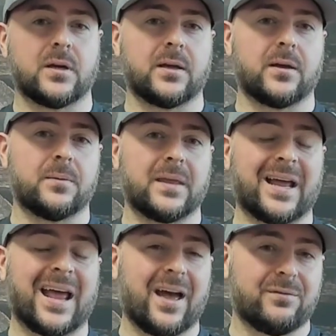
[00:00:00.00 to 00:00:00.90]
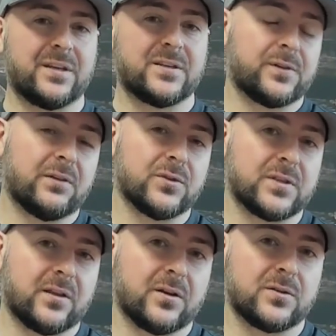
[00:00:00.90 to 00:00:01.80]
that have these flavors
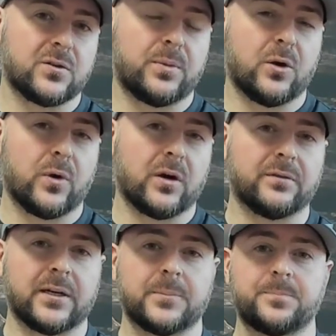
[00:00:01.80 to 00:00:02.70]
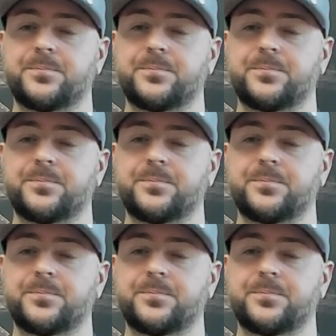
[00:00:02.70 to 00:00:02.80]
in there. So be aware of that.